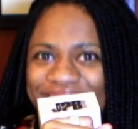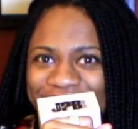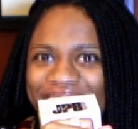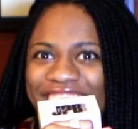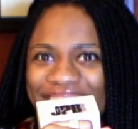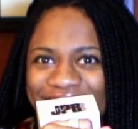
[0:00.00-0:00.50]

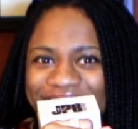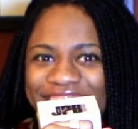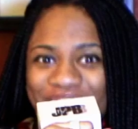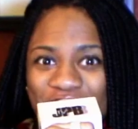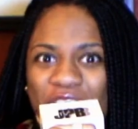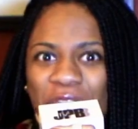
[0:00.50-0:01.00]
yeah,
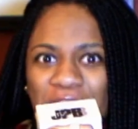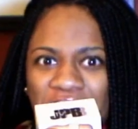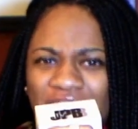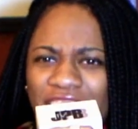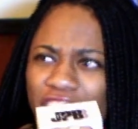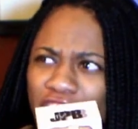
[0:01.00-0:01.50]
you know, I'm
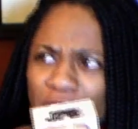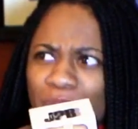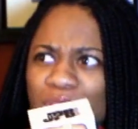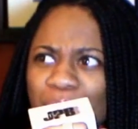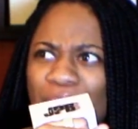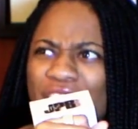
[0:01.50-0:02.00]
feeling her, and
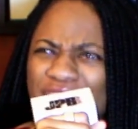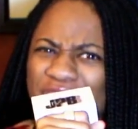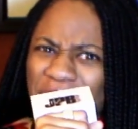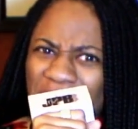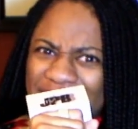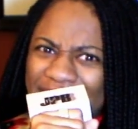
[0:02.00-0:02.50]
I'm surprised.
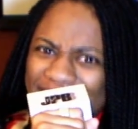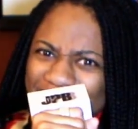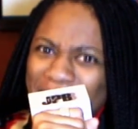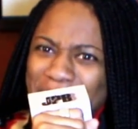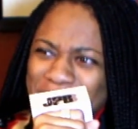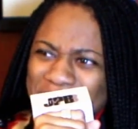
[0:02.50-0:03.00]
I'm like, they
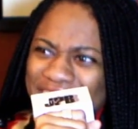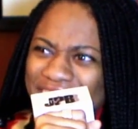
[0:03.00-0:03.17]
like me.